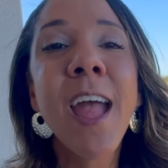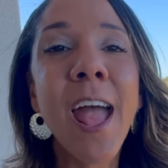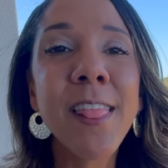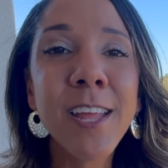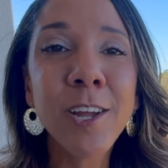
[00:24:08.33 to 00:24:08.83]

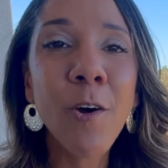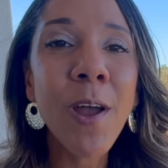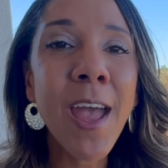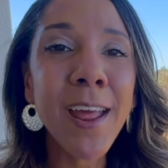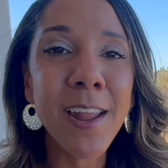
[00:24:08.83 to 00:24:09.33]
and then go
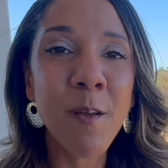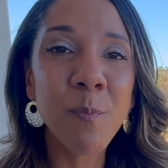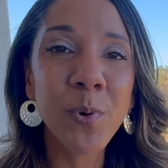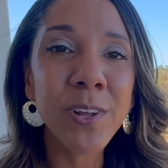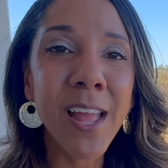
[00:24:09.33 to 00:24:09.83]
ahead
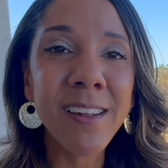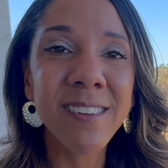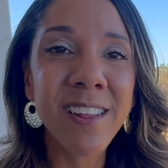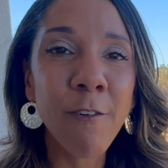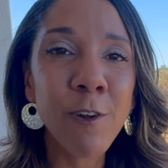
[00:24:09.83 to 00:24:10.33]
and book that
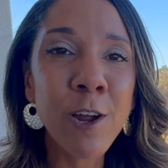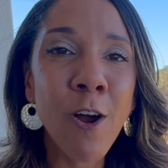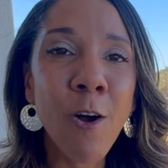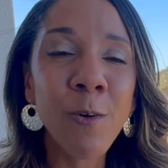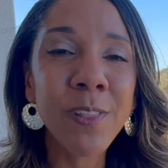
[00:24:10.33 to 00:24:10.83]
discovery call